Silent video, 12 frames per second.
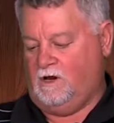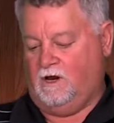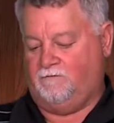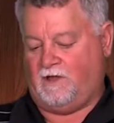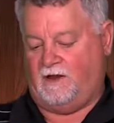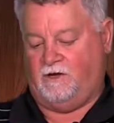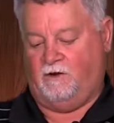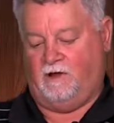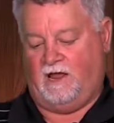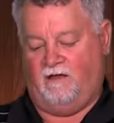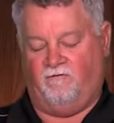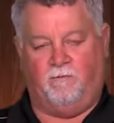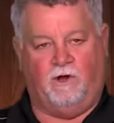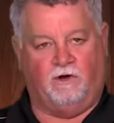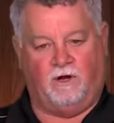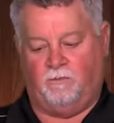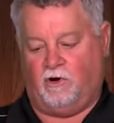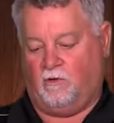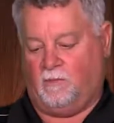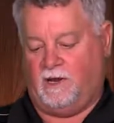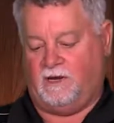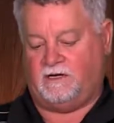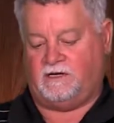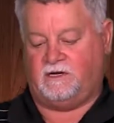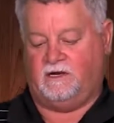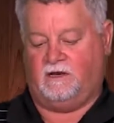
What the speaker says: If they do have building permits,